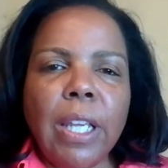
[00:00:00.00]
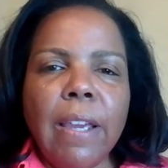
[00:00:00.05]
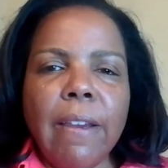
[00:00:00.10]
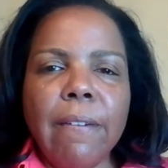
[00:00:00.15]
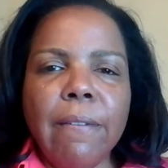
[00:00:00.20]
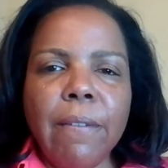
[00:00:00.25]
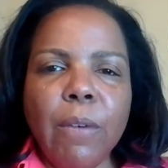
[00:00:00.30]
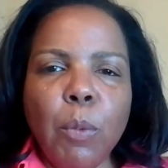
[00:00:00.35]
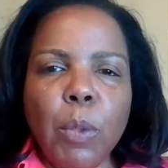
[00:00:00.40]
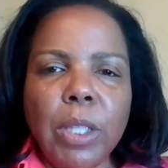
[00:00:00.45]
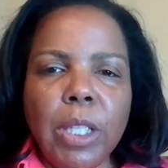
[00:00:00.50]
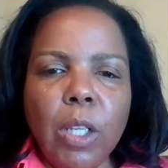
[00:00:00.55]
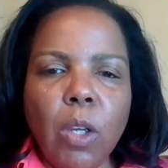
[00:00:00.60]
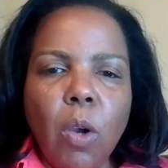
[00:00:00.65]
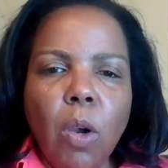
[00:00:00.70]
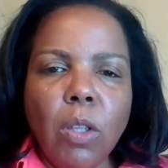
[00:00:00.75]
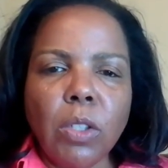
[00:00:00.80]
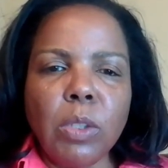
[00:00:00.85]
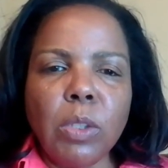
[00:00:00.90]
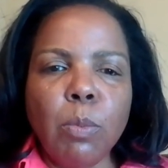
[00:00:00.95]
usually have what they
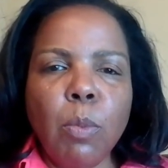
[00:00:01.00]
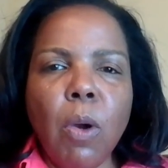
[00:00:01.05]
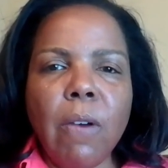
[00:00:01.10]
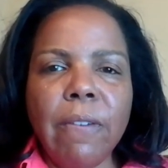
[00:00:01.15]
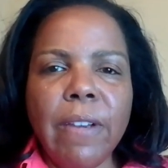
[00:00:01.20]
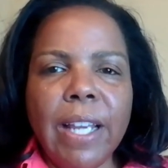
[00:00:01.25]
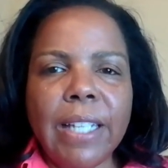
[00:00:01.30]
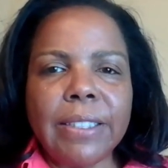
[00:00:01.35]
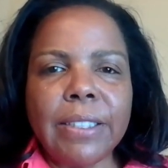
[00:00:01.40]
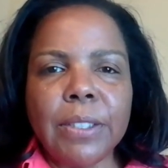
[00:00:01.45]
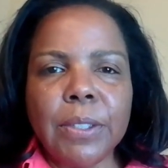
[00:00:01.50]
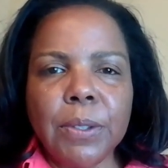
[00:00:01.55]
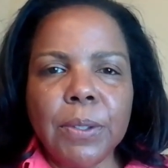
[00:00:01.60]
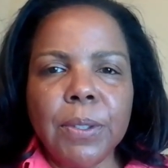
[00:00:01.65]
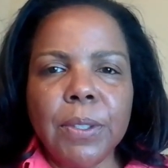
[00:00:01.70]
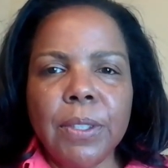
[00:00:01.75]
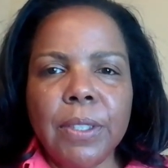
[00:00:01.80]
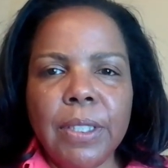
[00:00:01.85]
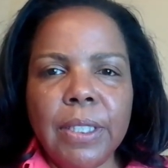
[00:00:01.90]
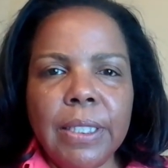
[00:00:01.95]
call small
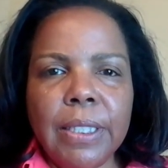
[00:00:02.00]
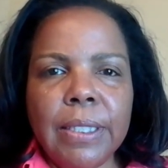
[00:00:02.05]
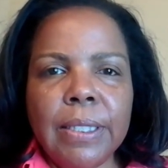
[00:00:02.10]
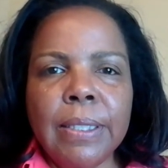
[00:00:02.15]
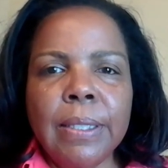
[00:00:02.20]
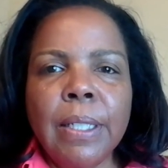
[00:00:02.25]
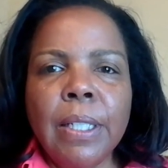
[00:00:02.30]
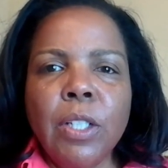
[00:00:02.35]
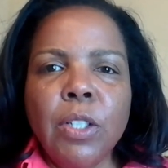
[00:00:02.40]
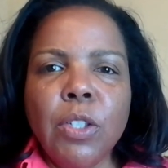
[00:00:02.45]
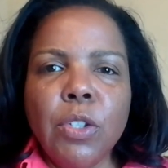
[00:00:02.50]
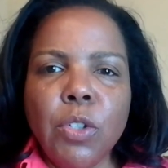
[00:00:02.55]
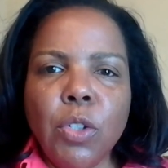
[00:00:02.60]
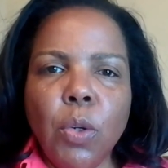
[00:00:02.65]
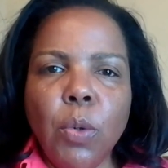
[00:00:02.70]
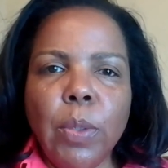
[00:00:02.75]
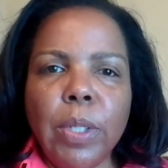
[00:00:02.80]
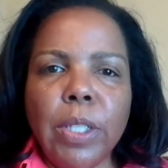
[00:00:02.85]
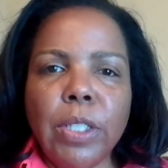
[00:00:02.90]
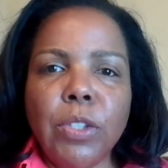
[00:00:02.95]
vascular disease.
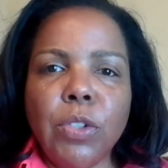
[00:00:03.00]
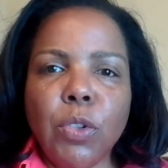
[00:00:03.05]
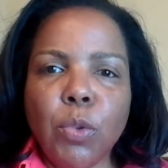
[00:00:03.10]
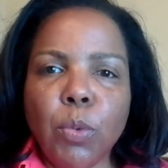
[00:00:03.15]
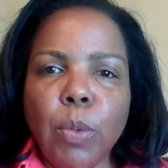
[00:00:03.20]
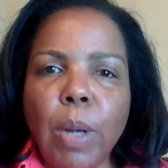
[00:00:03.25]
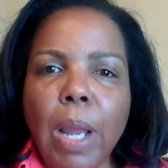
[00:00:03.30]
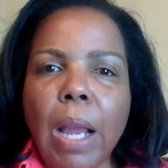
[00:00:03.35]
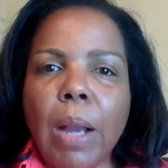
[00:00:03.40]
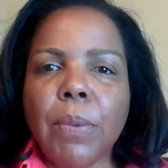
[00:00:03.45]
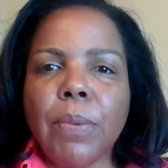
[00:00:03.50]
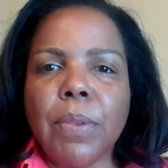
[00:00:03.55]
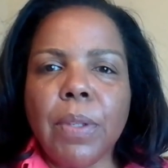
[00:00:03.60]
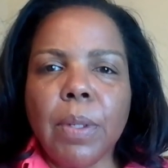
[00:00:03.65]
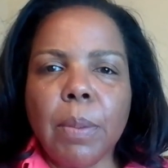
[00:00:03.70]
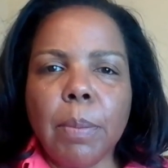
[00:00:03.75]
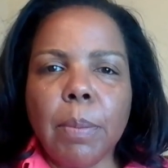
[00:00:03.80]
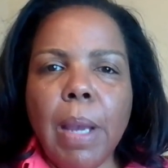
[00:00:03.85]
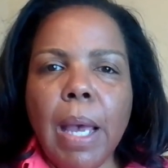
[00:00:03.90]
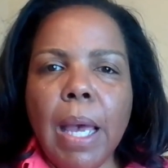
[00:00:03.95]
So it's throughout
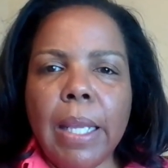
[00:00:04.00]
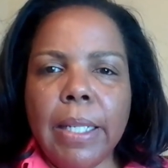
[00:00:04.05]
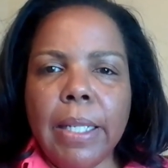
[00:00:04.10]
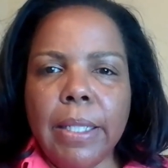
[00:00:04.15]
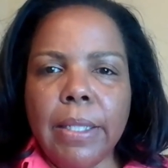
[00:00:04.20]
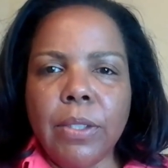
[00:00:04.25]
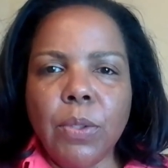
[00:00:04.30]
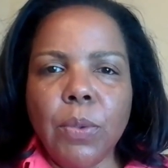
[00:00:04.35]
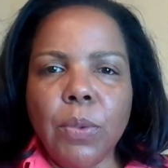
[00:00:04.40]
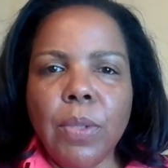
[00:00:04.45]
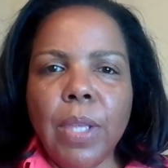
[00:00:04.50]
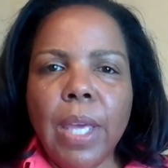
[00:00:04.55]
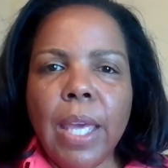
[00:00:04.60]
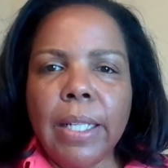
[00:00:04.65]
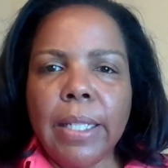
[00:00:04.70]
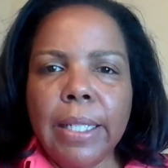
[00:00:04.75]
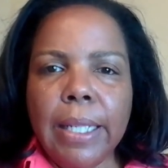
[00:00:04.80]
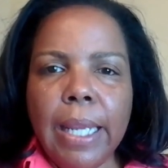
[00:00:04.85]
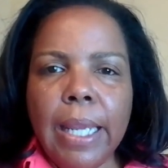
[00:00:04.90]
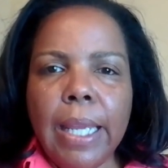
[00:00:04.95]
their body. So that